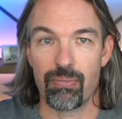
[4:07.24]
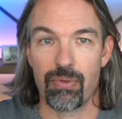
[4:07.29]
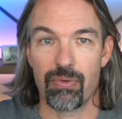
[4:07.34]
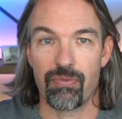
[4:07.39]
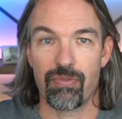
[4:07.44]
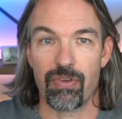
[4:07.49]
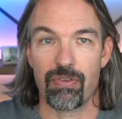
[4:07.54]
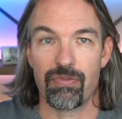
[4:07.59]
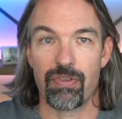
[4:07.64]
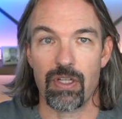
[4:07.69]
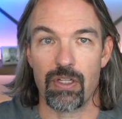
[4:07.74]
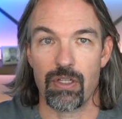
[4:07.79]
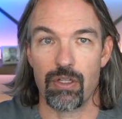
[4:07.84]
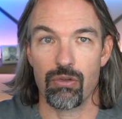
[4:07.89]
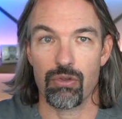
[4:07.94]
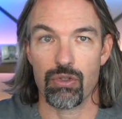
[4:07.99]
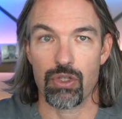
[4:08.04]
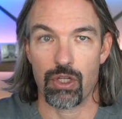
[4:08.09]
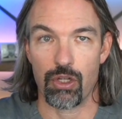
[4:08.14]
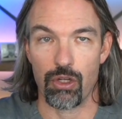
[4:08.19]
15
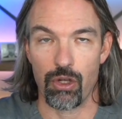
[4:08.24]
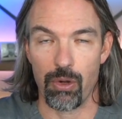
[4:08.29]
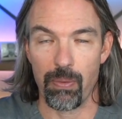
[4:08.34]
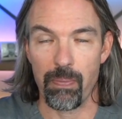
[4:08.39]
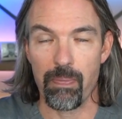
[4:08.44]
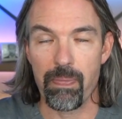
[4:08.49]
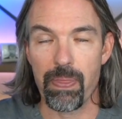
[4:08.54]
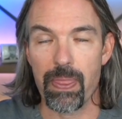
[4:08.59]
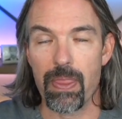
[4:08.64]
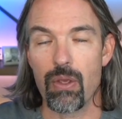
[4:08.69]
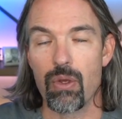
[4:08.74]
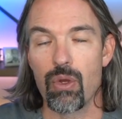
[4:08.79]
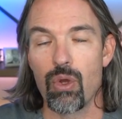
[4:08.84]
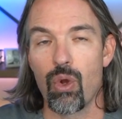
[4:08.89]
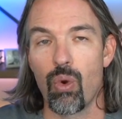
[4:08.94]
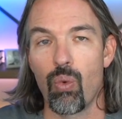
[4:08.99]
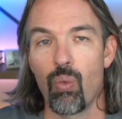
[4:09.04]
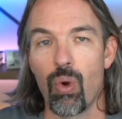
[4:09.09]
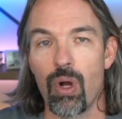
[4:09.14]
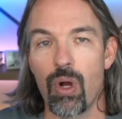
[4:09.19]
years ago,
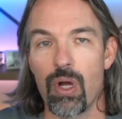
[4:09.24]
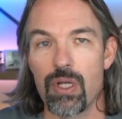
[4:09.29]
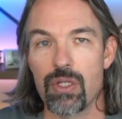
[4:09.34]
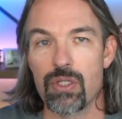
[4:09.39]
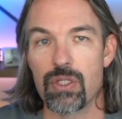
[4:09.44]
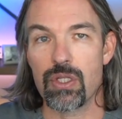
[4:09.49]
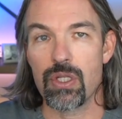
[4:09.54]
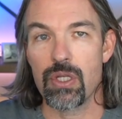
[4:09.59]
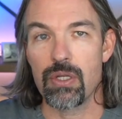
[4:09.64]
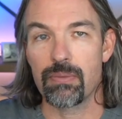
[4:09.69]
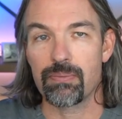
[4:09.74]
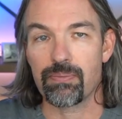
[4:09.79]
was